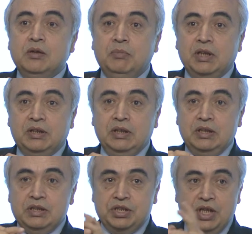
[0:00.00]
but the
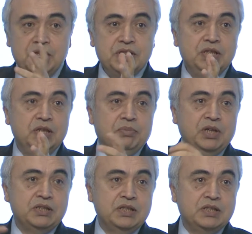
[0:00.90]
changes in the
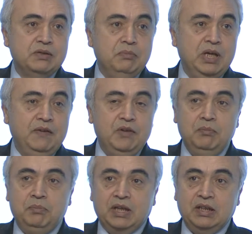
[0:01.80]
prices may have
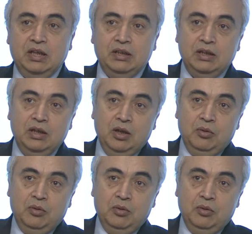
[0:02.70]
impact on the